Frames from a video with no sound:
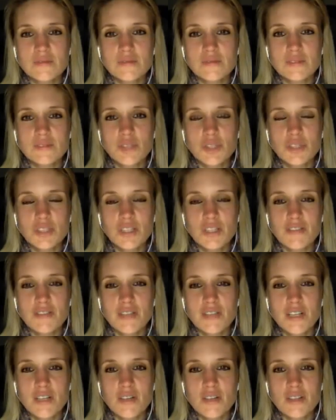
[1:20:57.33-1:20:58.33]
you're
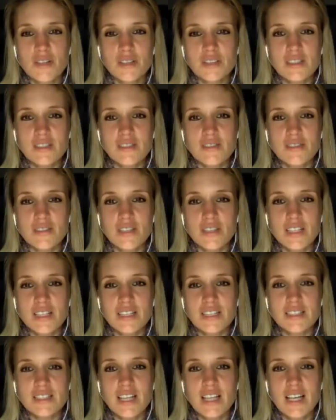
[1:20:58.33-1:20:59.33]
suffering or not suffering, it's
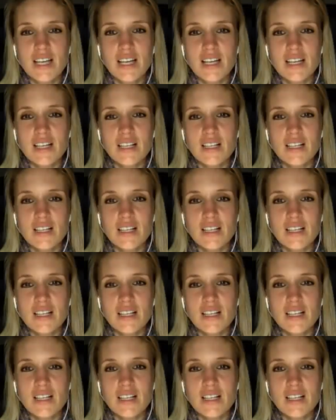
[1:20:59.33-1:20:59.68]
there.